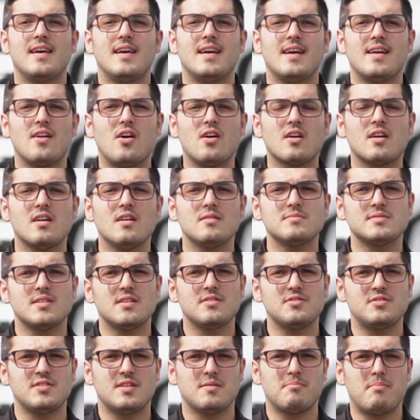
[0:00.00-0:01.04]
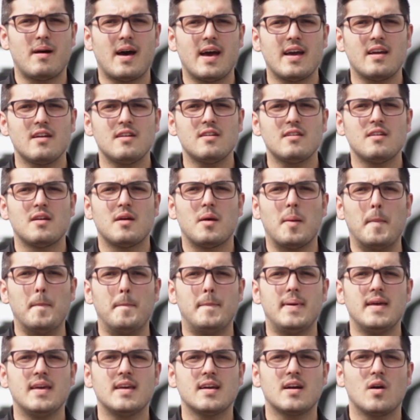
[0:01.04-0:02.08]
It all comes down to the buyer
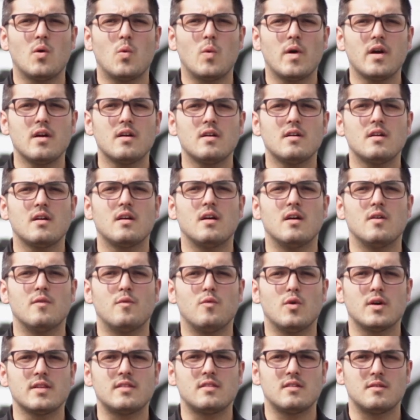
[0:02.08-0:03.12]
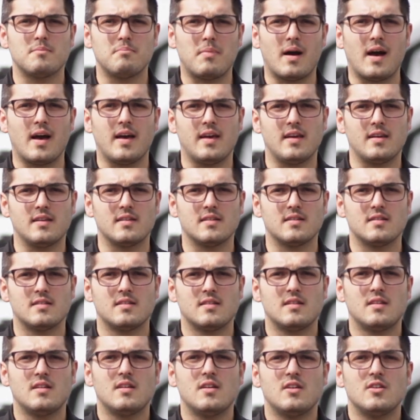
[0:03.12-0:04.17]
being aware of what they're buying.
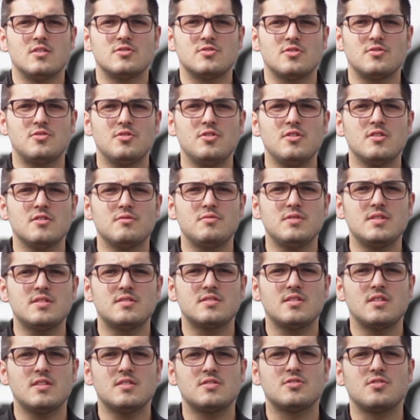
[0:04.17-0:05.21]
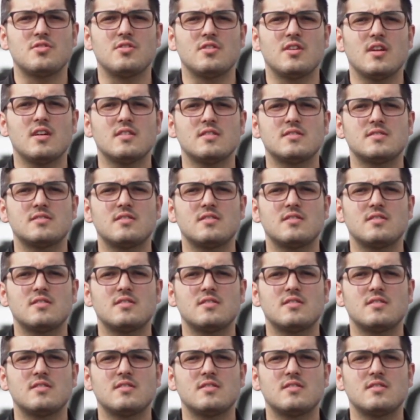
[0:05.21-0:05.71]
So do your research so you're not